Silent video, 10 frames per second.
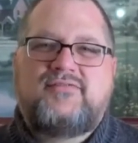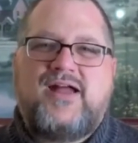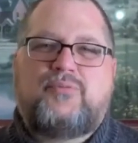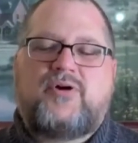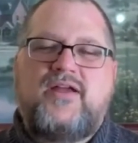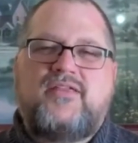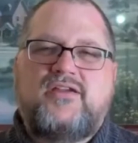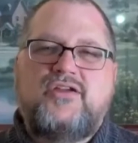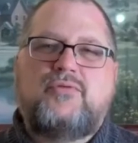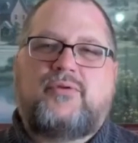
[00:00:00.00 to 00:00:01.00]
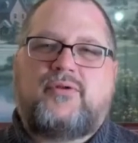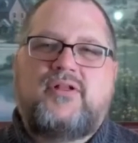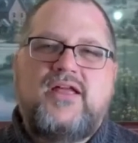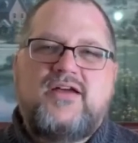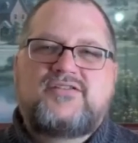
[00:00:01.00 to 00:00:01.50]
I pray that you
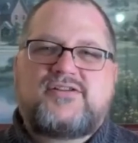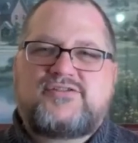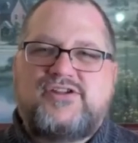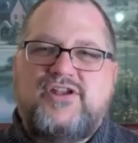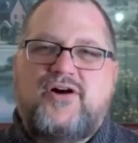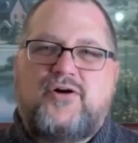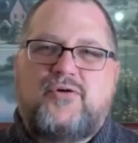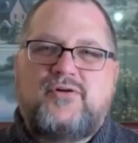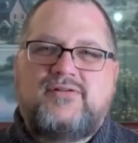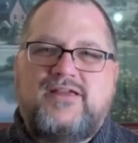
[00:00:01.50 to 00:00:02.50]
will start to know,